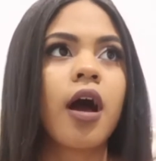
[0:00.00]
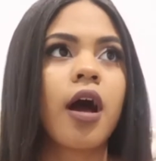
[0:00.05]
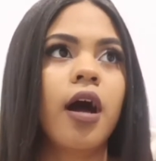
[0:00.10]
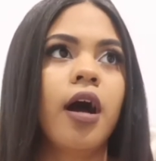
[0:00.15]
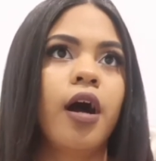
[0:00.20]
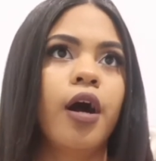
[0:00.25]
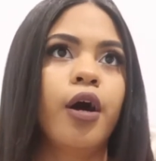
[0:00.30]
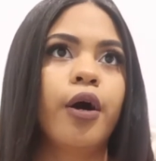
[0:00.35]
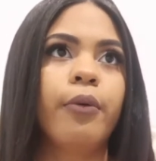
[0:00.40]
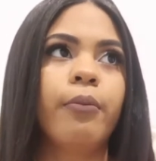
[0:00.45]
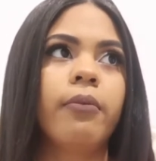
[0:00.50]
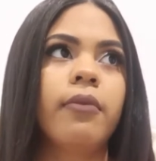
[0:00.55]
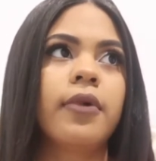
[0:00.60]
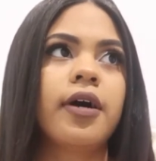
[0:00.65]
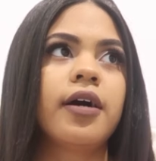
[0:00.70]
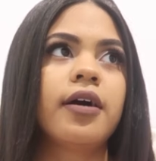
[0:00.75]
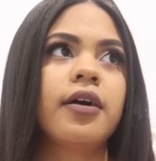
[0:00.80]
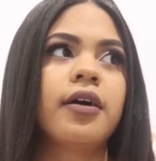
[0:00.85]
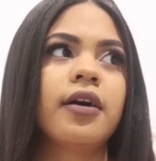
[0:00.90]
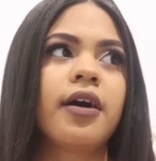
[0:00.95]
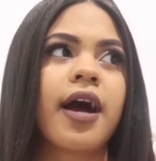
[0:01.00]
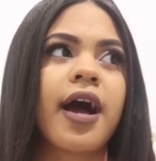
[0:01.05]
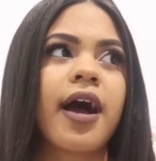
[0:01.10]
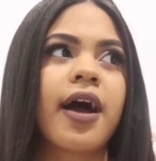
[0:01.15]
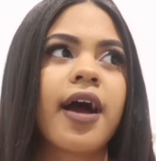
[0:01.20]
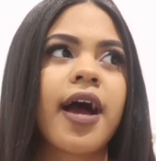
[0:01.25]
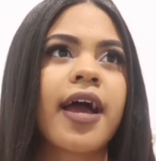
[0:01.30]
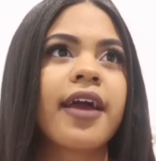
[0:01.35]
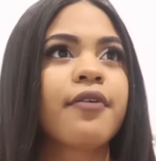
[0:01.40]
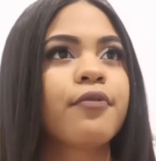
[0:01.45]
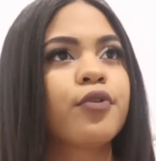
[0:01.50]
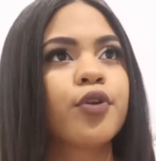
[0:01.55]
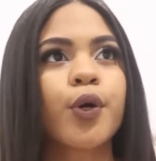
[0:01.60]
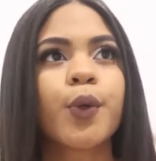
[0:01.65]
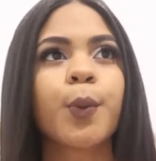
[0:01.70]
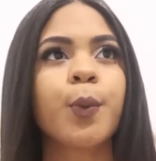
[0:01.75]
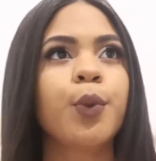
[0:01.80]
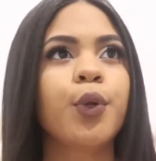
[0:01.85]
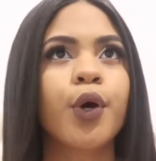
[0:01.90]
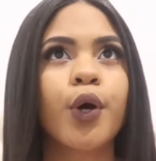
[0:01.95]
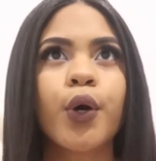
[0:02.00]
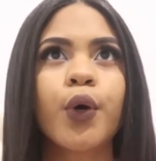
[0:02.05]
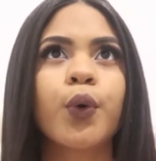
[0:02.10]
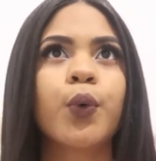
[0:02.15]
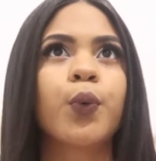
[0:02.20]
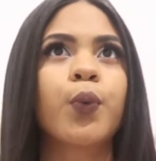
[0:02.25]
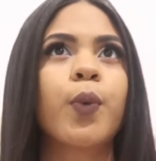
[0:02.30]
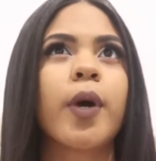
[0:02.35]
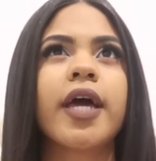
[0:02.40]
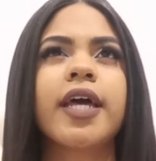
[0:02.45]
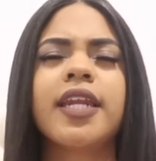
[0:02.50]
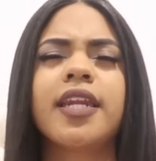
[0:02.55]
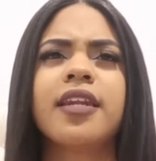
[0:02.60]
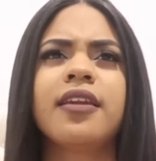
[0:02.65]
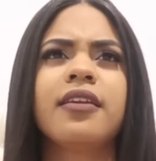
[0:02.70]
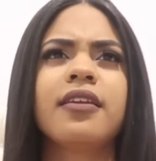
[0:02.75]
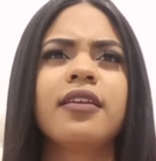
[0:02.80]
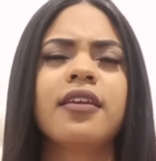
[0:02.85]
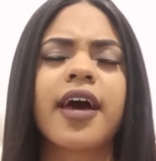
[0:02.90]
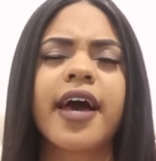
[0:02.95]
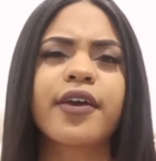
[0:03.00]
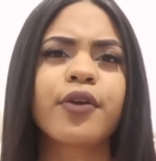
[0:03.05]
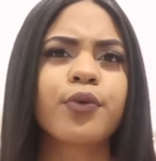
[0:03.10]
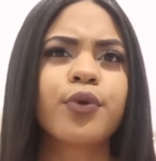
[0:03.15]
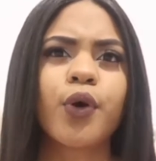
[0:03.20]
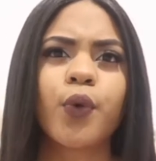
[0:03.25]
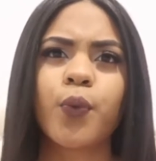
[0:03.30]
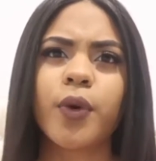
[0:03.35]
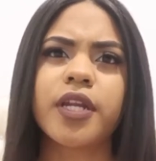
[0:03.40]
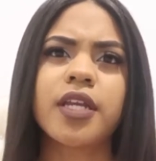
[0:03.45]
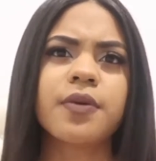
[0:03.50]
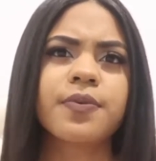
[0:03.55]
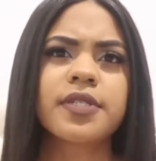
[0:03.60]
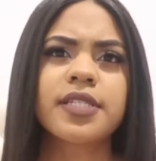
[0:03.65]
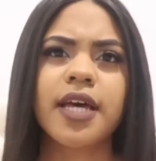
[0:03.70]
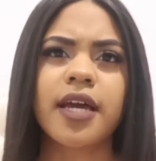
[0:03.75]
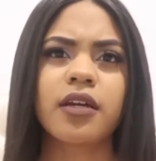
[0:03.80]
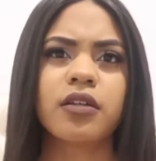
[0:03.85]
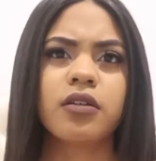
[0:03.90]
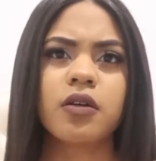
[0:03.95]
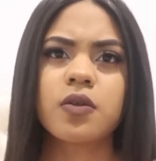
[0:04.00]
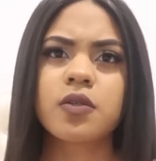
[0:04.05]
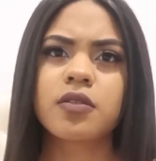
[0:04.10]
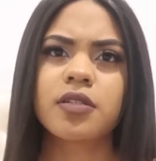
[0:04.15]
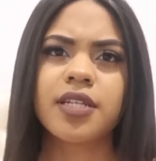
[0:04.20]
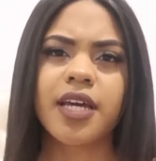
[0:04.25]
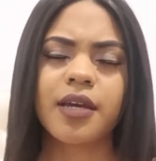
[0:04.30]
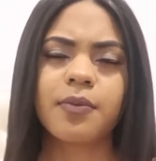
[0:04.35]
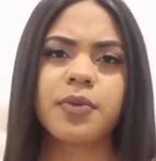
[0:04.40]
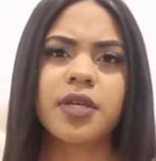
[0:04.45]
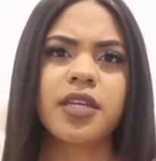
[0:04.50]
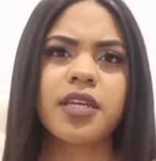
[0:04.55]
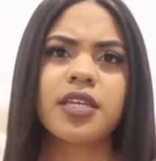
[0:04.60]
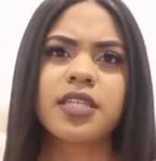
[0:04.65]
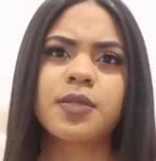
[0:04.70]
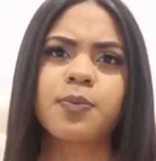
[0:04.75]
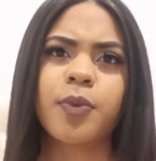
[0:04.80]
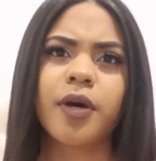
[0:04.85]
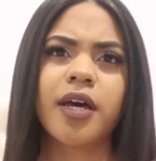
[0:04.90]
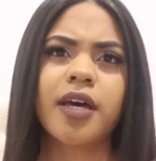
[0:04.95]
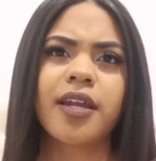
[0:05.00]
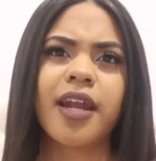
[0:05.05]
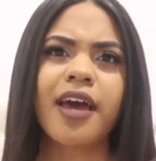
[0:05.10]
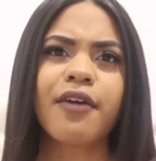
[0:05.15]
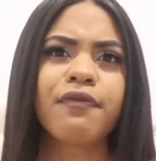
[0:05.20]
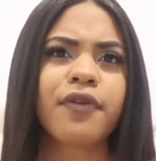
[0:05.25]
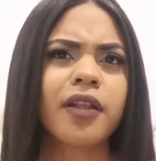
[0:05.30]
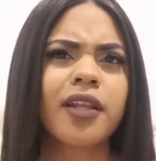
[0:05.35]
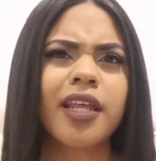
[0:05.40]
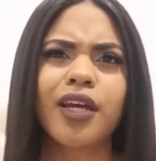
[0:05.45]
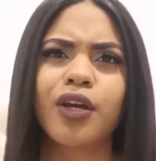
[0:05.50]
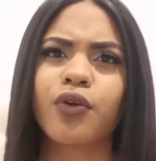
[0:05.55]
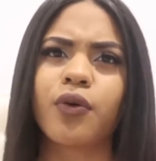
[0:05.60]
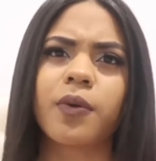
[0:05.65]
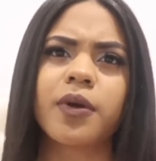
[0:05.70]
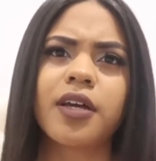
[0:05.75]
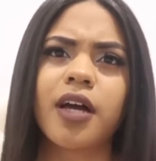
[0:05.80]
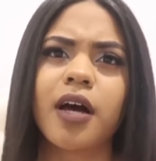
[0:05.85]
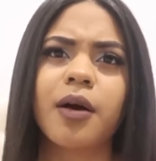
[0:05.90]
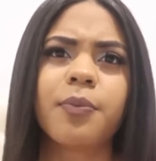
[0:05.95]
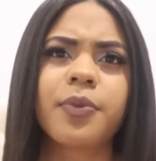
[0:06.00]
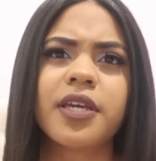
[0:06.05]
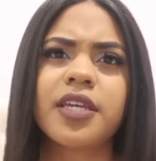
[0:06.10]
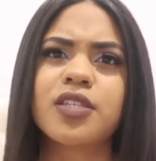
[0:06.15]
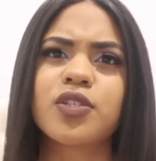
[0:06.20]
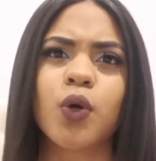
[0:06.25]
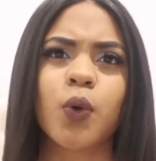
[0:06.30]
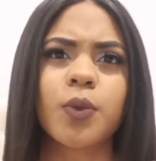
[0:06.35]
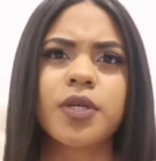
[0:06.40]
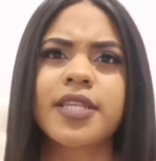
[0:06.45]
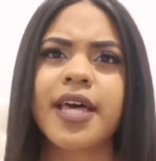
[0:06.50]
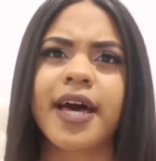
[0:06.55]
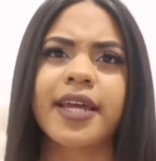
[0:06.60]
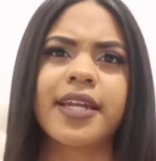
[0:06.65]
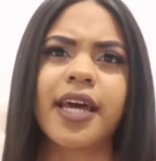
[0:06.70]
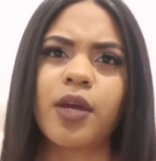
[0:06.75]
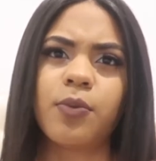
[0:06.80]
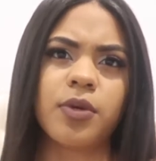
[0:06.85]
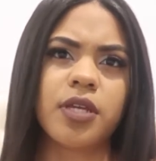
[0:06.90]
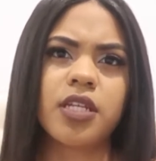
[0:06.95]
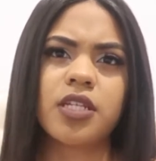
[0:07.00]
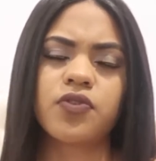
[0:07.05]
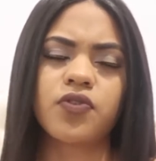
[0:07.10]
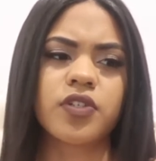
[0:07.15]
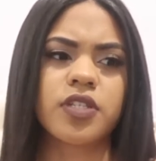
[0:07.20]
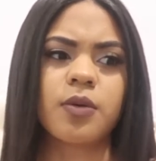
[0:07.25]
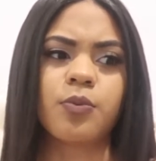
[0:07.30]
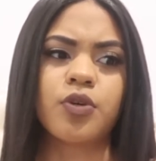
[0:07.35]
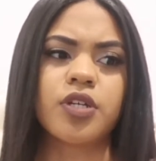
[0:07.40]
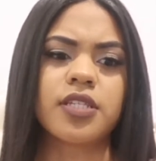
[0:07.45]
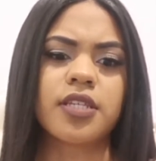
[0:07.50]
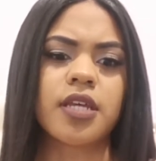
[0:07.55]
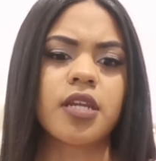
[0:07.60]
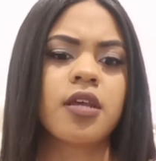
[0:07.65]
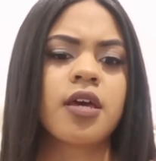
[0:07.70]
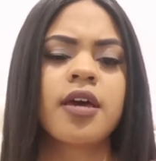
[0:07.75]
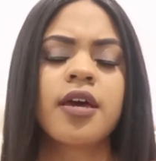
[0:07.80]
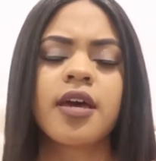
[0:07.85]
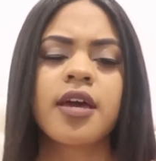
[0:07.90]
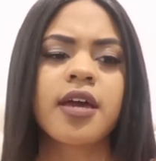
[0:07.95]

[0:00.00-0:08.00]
I don't know when he was diagnosed with diabetes, but I feel like growing up he's always had diabetes for some reason.